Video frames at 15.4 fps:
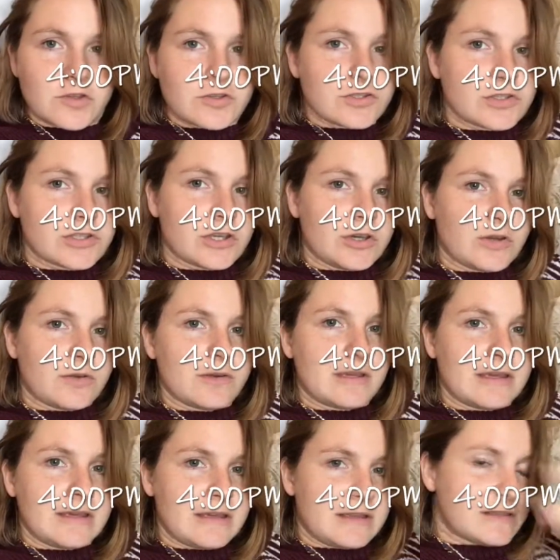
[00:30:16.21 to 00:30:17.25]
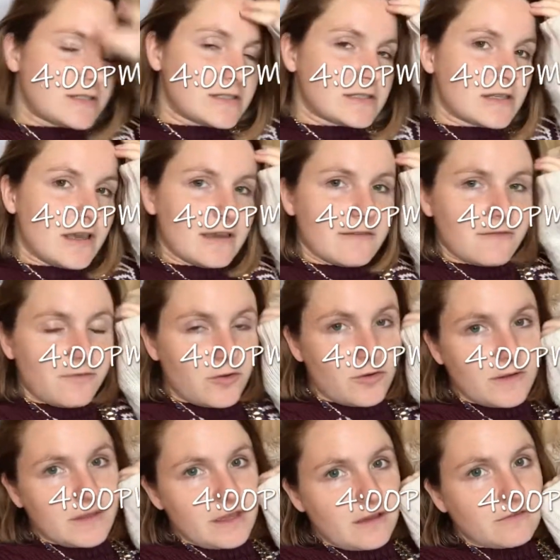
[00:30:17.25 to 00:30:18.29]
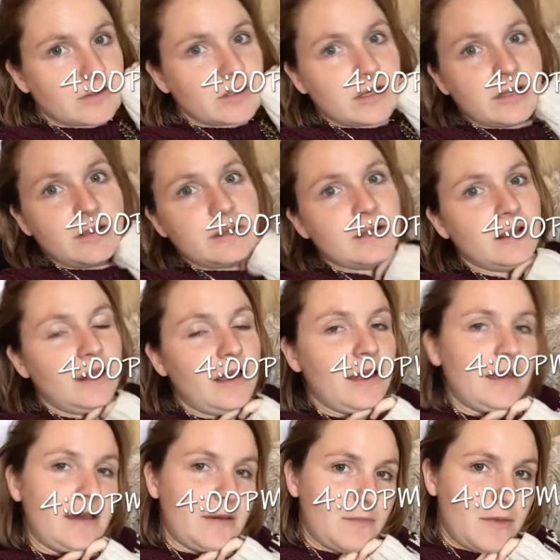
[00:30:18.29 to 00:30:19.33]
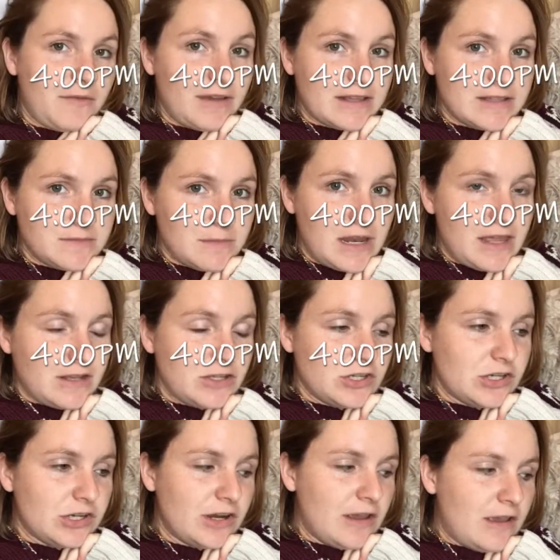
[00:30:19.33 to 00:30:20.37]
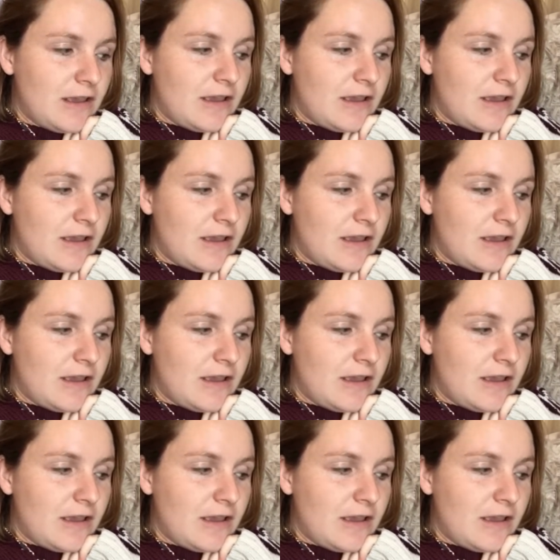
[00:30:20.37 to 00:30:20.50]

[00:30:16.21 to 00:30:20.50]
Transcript: So it's like four in the afternoon. Um, I've had some lunch.